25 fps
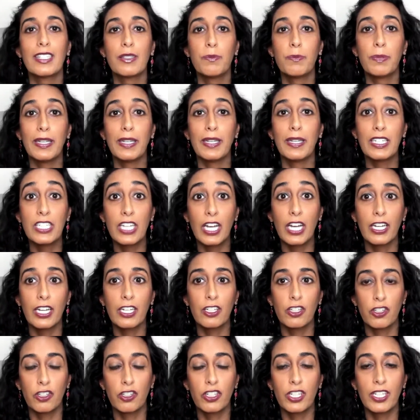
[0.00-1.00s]
been
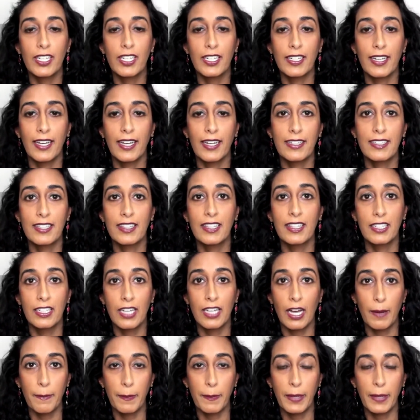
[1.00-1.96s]
done looking at the gut